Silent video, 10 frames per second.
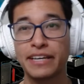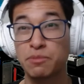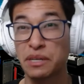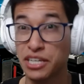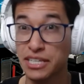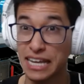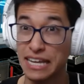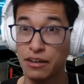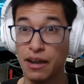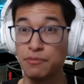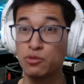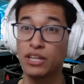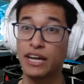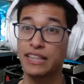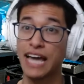especially because I do a
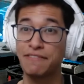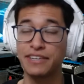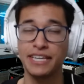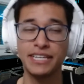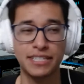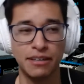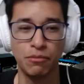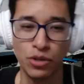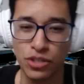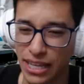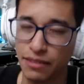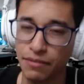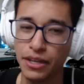lot of live gigs and I'm always like,